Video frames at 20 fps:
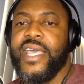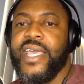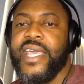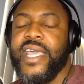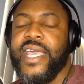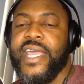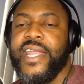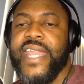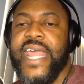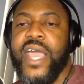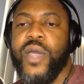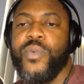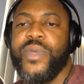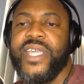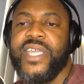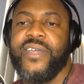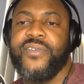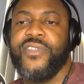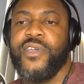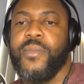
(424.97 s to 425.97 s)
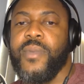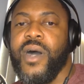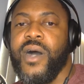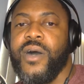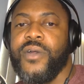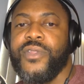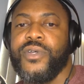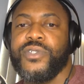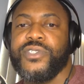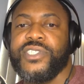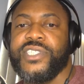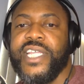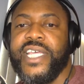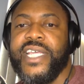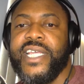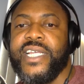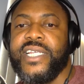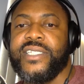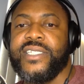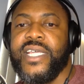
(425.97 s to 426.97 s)
And now we give them all those
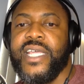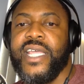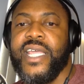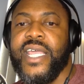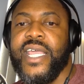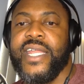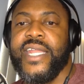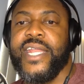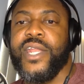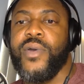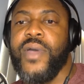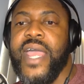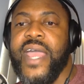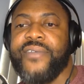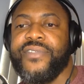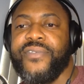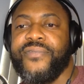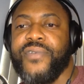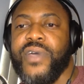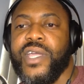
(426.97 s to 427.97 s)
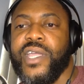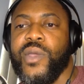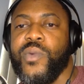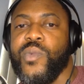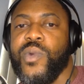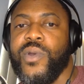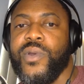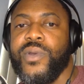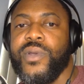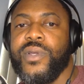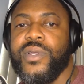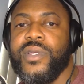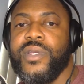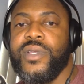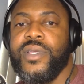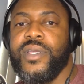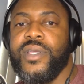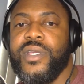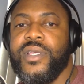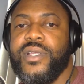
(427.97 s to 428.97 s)
things and they don't have to fucking work.
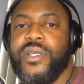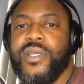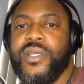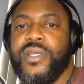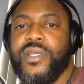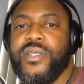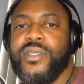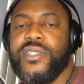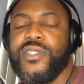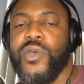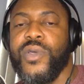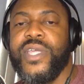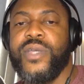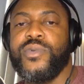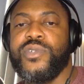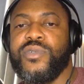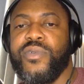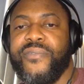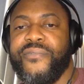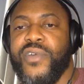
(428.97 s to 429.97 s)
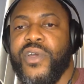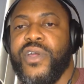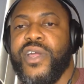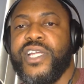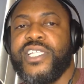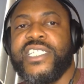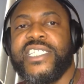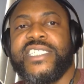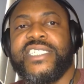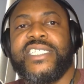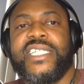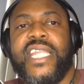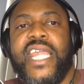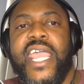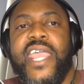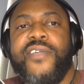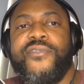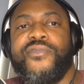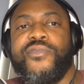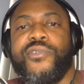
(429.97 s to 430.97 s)
So he was referring to
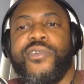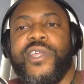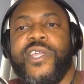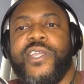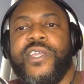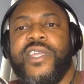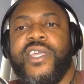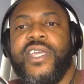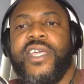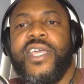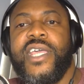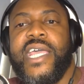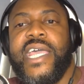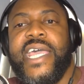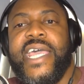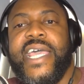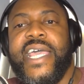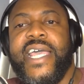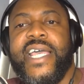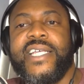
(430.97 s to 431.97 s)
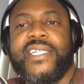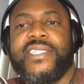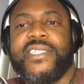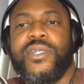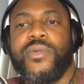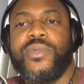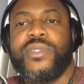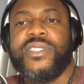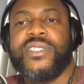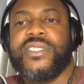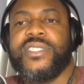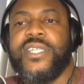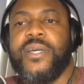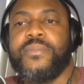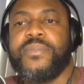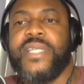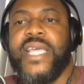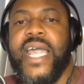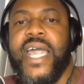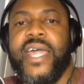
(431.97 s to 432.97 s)
slavery as it was
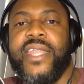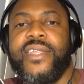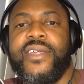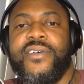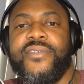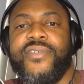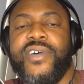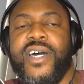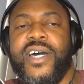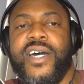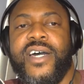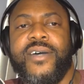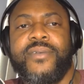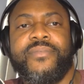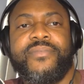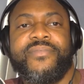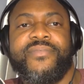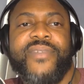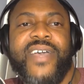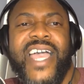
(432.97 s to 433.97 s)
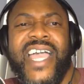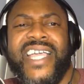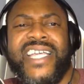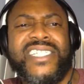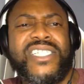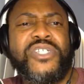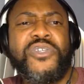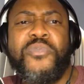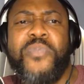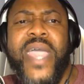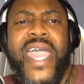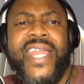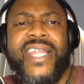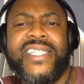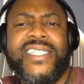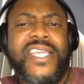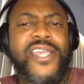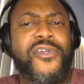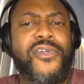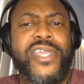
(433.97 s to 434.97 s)
some kind of, uh, I guess,
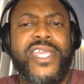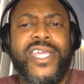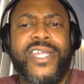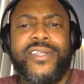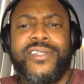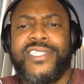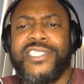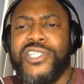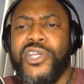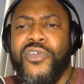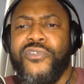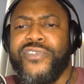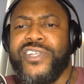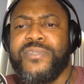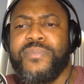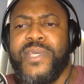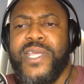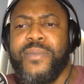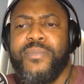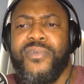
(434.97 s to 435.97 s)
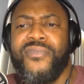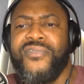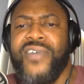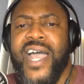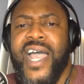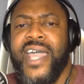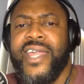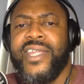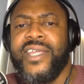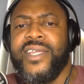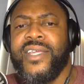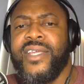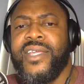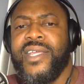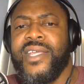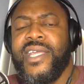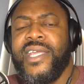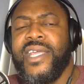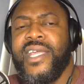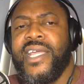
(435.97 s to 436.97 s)
humanitarian service being provided.
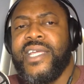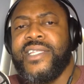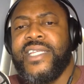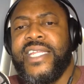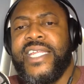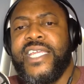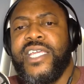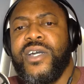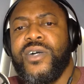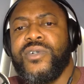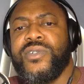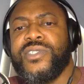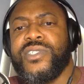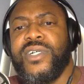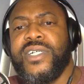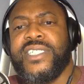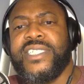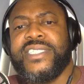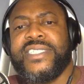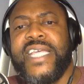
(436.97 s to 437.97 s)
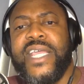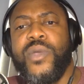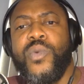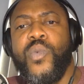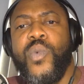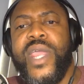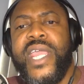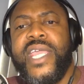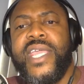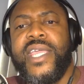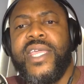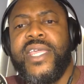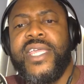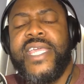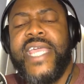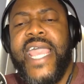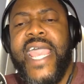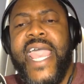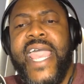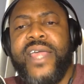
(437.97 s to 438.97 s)
And then he goes on to say, we,
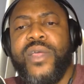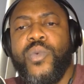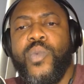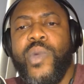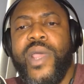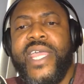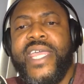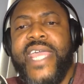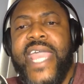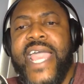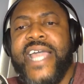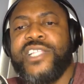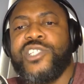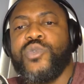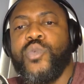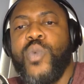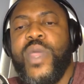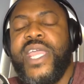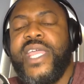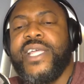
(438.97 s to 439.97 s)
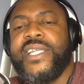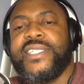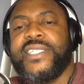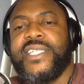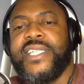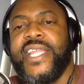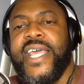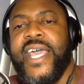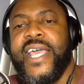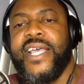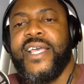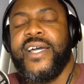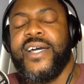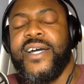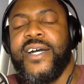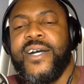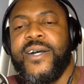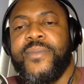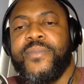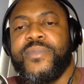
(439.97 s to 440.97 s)
he, add, he adds we into that
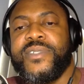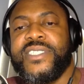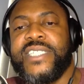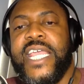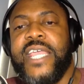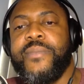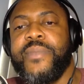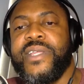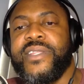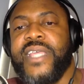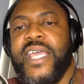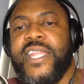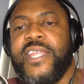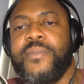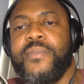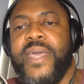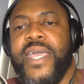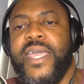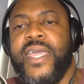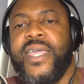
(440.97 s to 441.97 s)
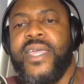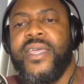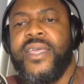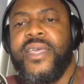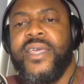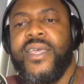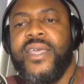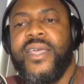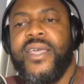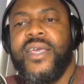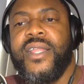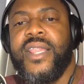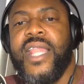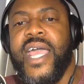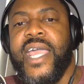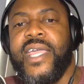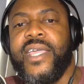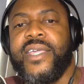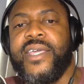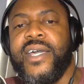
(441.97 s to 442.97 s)
um, statement that he made.
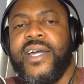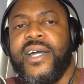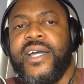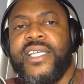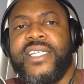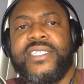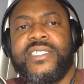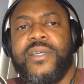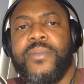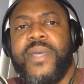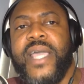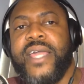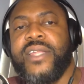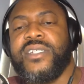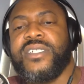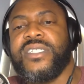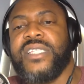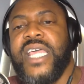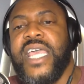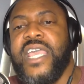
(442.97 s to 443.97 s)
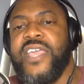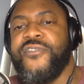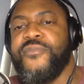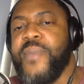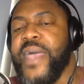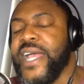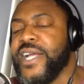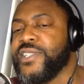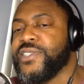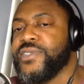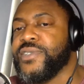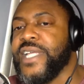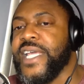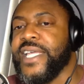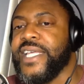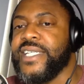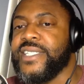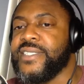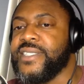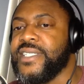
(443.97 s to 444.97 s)
Like uh, he's some kind of slave master
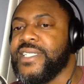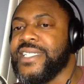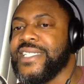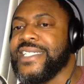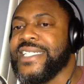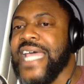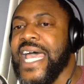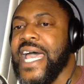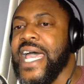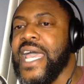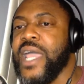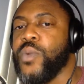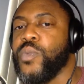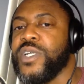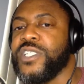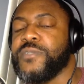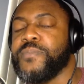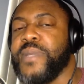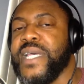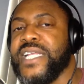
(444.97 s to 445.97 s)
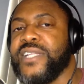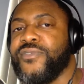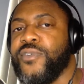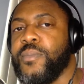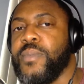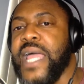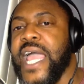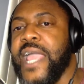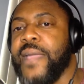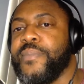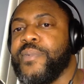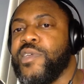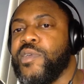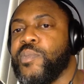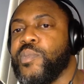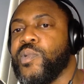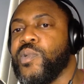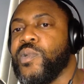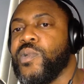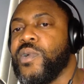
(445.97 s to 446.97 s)
that gets to decide what's best for black
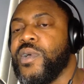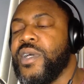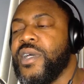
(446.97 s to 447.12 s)
people.